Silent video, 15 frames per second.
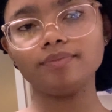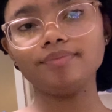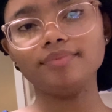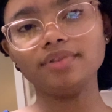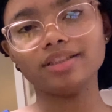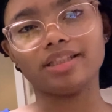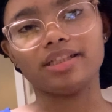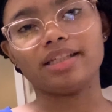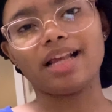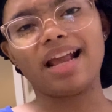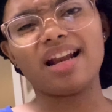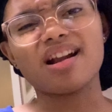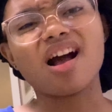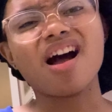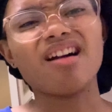I just had a
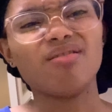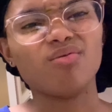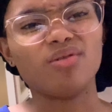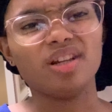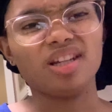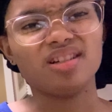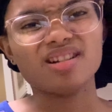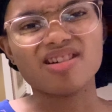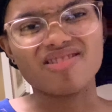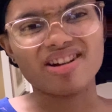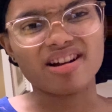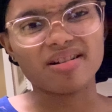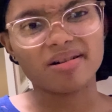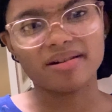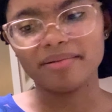hot wing, now I got
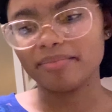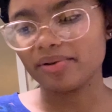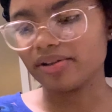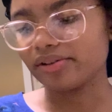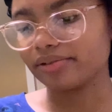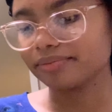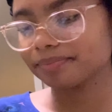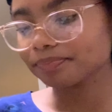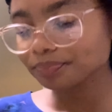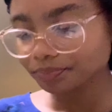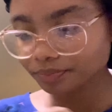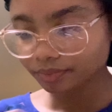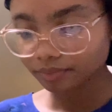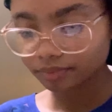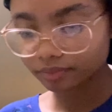heartburn.
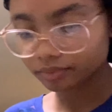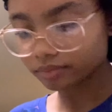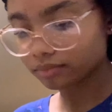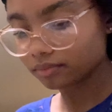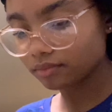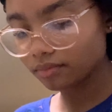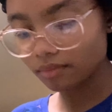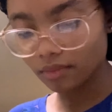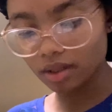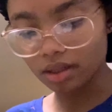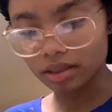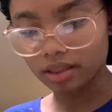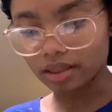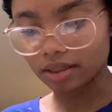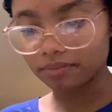
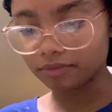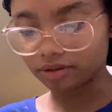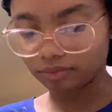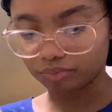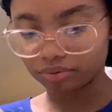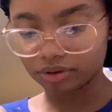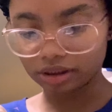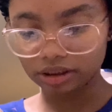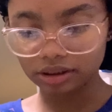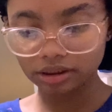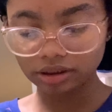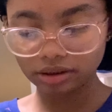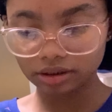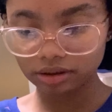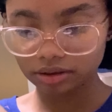Then I'm gonna put it
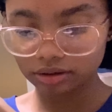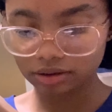in